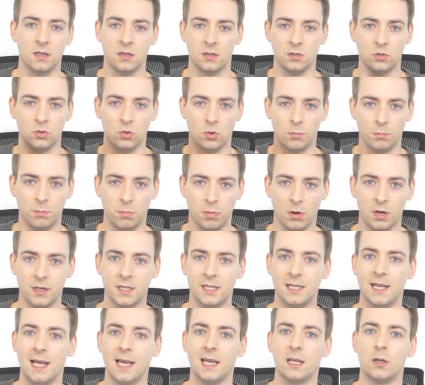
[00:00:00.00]
your
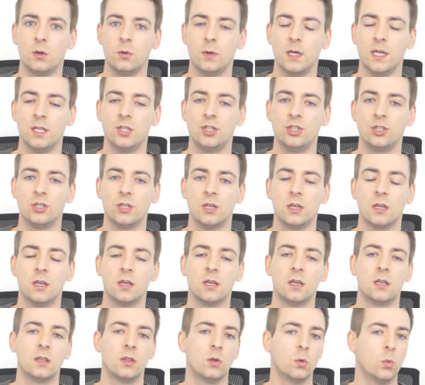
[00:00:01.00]
body language,
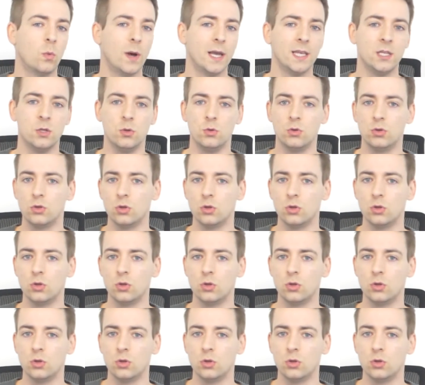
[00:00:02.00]
the way you